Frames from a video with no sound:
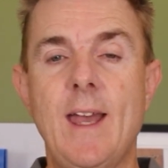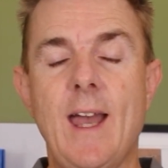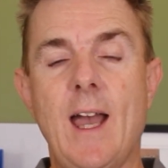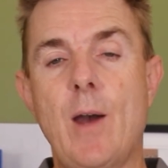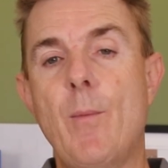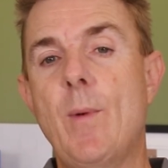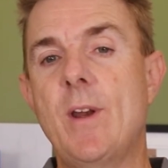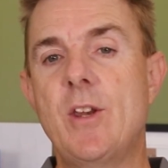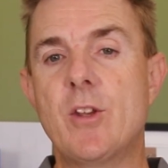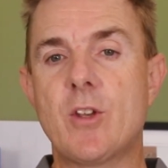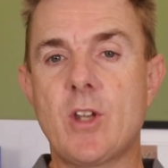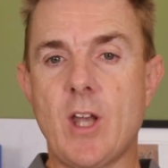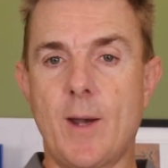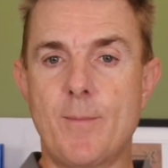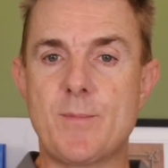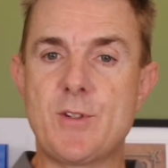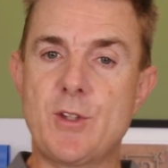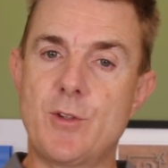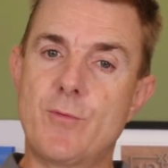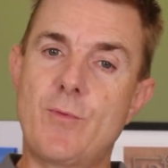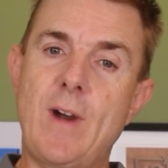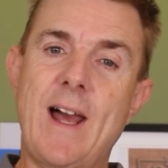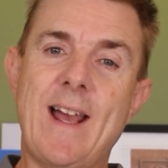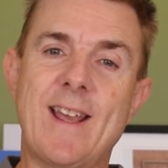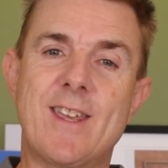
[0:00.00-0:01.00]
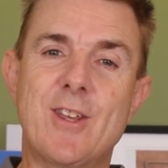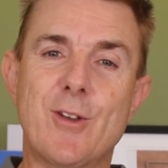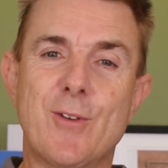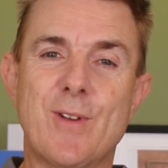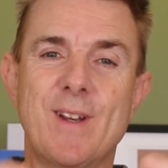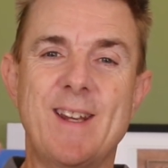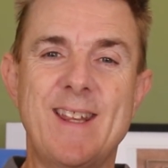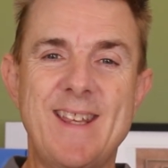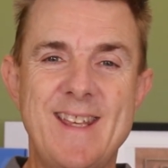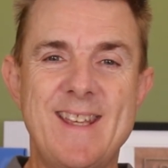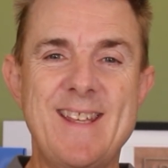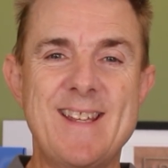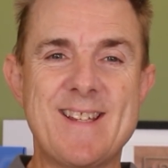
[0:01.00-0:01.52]
And when you come to the rack, you
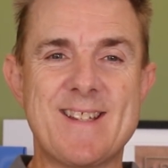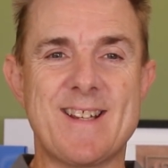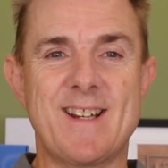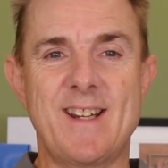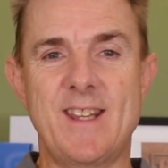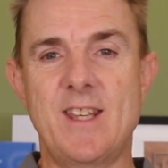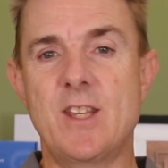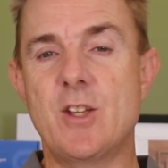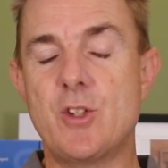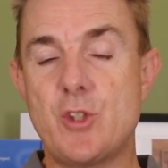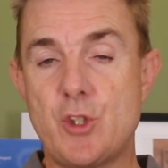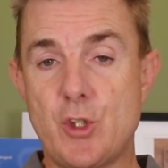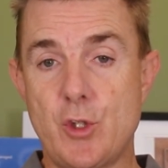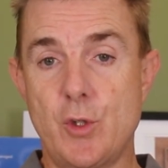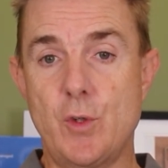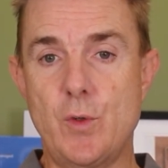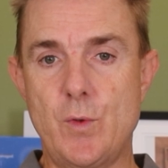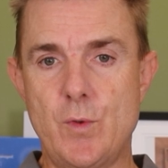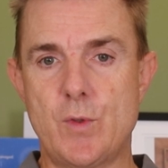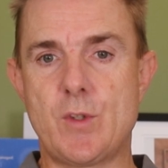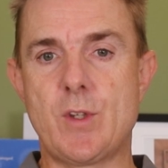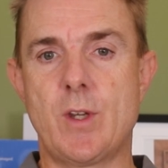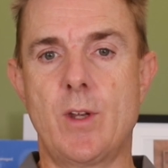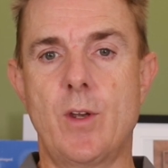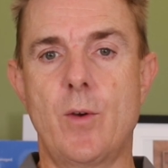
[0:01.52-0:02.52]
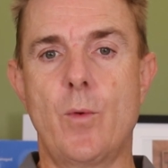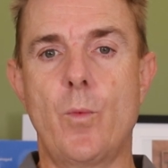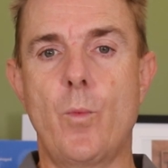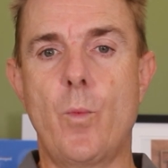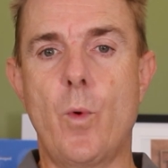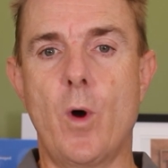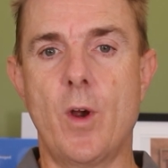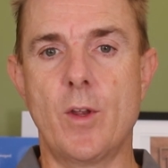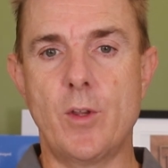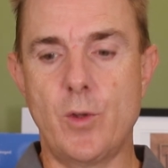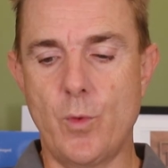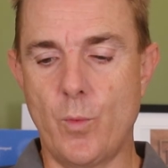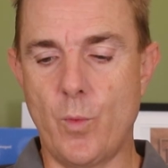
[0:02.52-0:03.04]
can easily choose
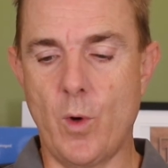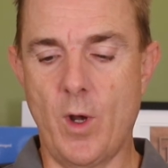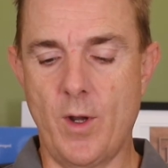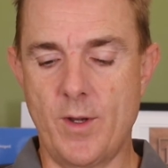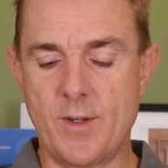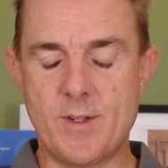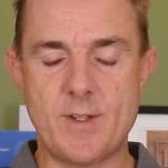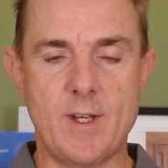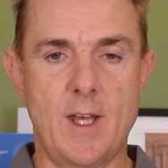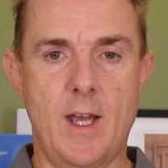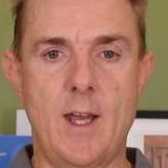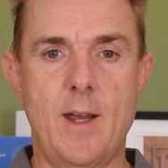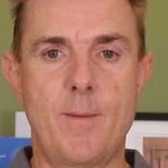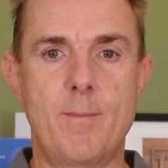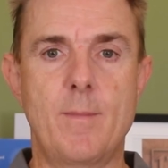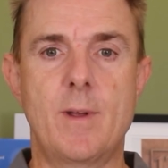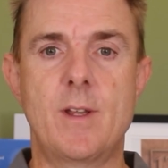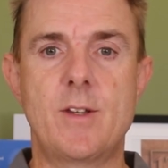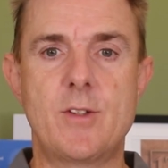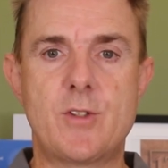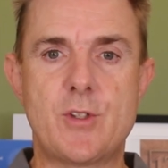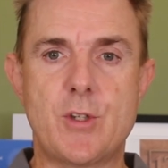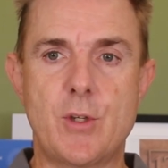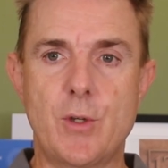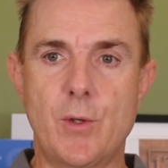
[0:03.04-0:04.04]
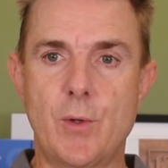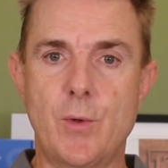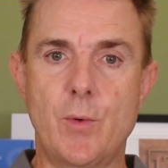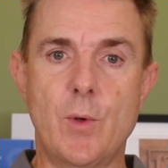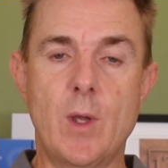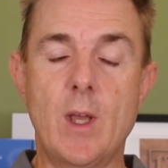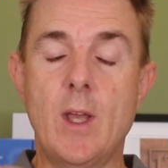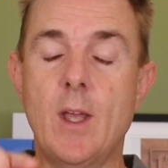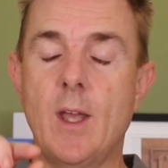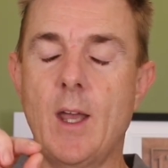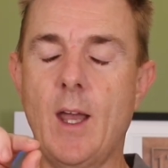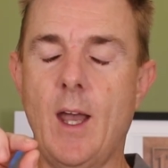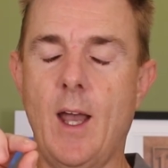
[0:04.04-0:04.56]
what you want um, to
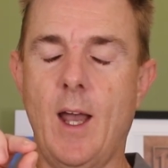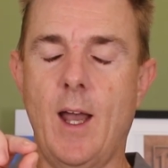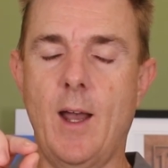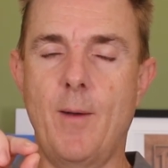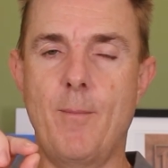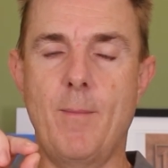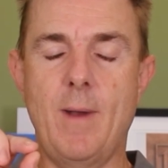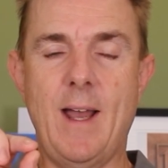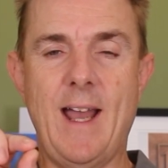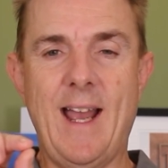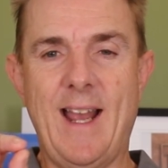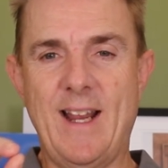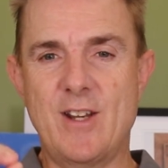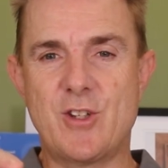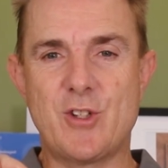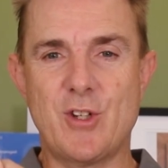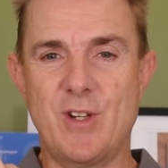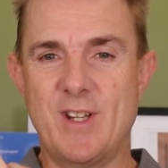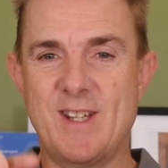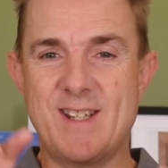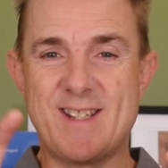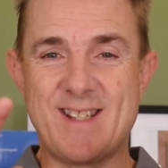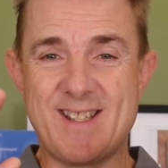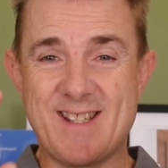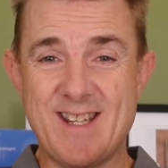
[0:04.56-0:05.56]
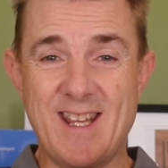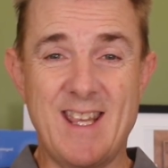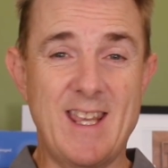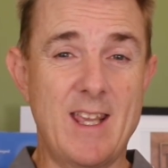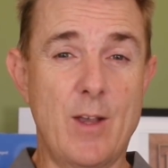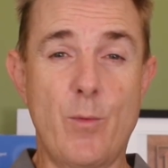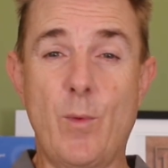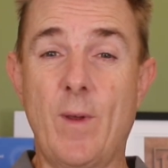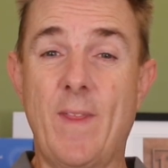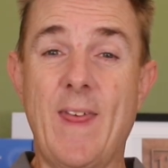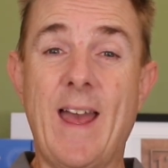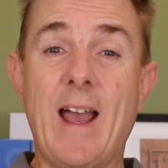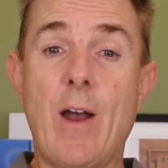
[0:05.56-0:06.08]
um, actually see
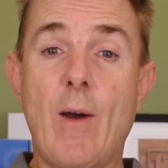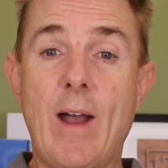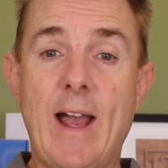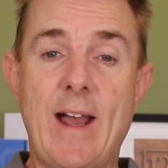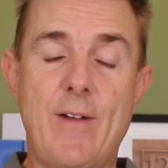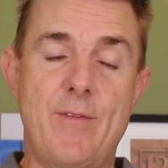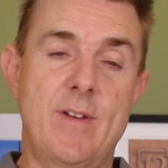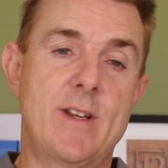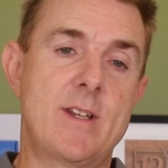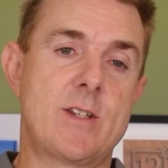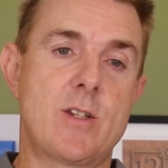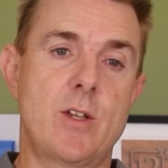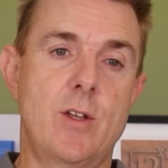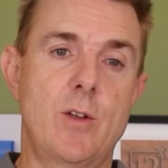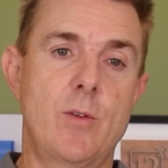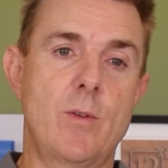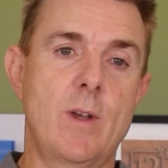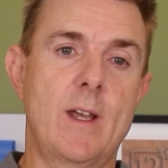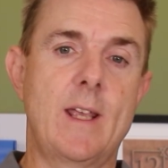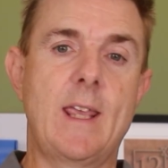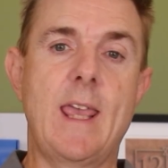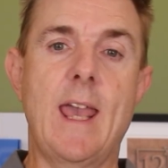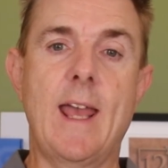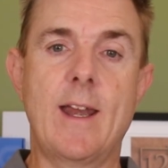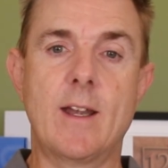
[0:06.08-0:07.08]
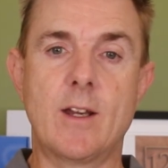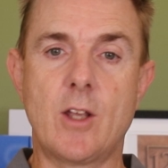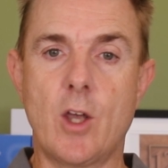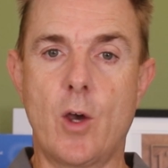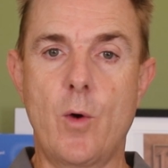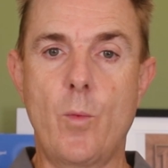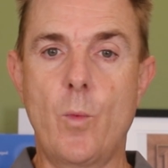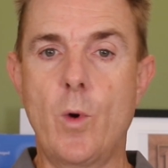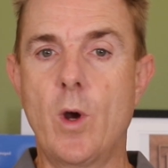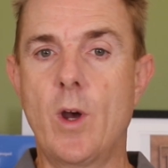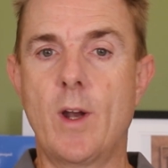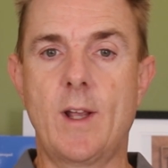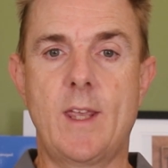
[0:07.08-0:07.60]
without having to, again, go
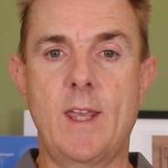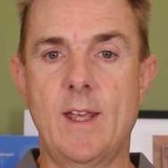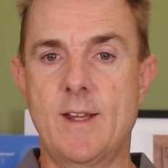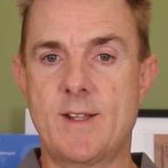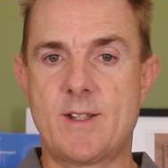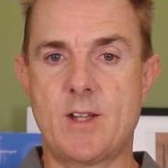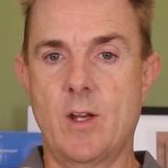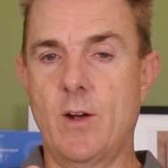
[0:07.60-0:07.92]
and work it.